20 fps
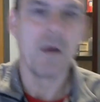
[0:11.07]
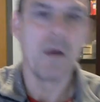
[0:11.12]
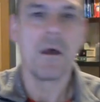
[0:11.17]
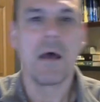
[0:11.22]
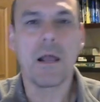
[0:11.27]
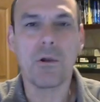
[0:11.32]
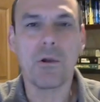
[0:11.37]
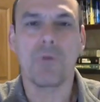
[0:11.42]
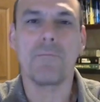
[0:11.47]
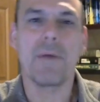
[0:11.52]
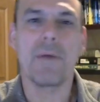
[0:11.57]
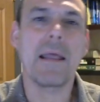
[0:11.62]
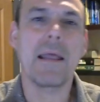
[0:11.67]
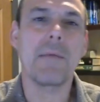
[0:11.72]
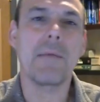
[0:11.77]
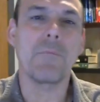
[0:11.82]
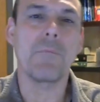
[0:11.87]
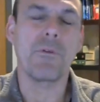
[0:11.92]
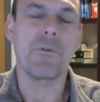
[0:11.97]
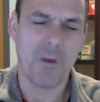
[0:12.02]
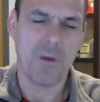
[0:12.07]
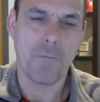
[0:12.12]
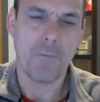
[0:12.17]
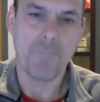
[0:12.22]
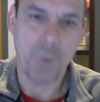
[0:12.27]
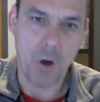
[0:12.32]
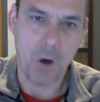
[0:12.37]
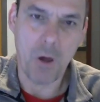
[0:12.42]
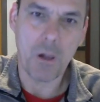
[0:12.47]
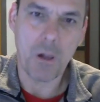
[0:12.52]
Hello, my name is
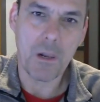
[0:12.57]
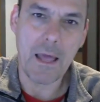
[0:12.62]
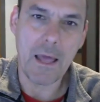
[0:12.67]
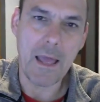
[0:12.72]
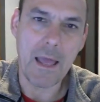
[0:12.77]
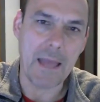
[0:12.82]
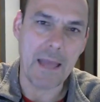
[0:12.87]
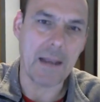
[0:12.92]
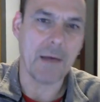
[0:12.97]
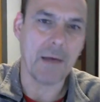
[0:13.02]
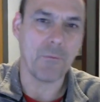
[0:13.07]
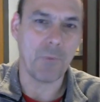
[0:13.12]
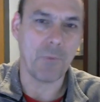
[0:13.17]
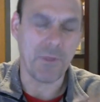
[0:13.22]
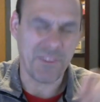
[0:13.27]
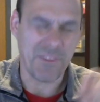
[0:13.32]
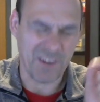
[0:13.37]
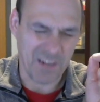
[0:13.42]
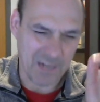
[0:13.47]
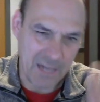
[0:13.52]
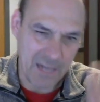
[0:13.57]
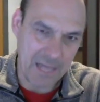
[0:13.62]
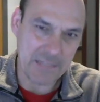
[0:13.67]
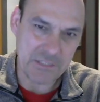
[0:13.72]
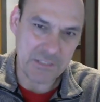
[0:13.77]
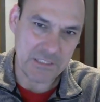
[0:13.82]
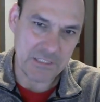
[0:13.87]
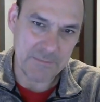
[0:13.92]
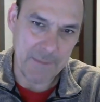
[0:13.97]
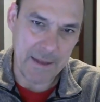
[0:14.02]
Paul and I'm with
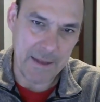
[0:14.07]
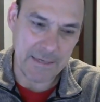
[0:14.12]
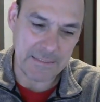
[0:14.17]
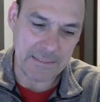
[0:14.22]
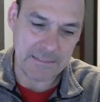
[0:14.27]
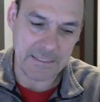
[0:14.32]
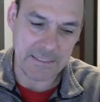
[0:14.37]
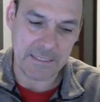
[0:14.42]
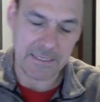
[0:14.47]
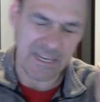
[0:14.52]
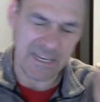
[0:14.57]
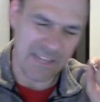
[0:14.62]
Logix Magazine,